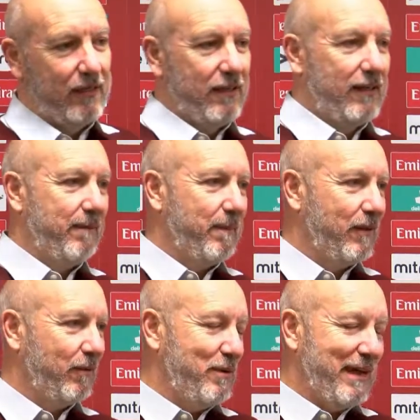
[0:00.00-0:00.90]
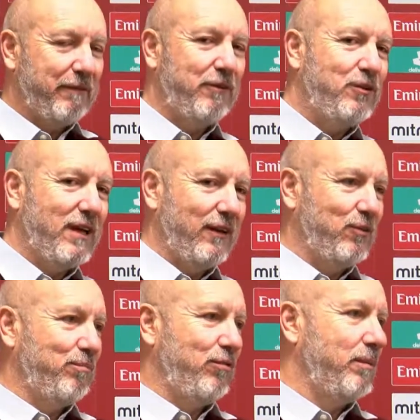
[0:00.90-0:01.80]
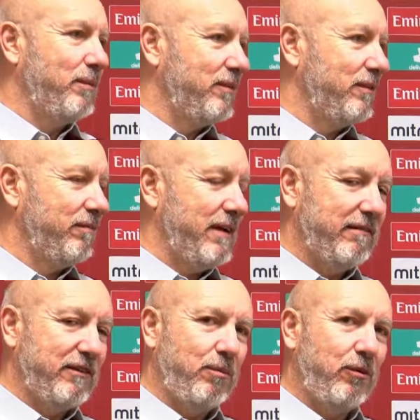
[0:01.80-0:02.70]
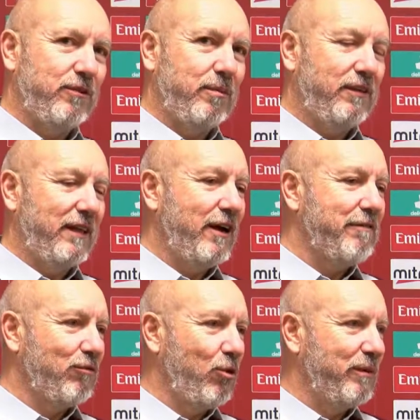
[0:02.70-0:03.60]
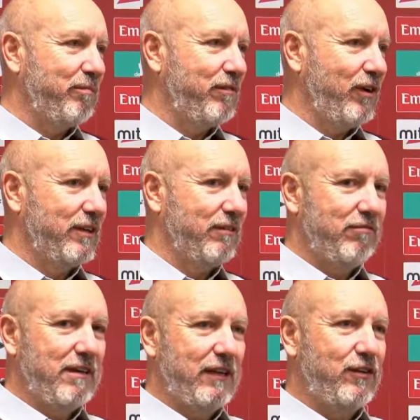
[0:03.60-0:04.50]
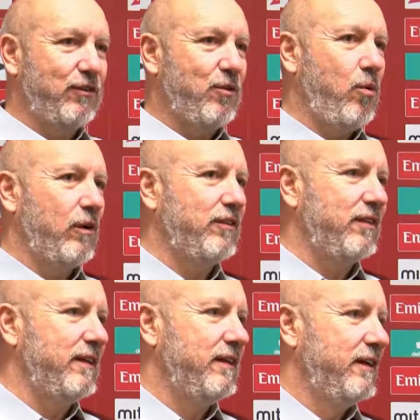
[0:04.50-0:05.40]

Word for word: And we had a few technical problems at various points, but I think overall we've provided a really good quality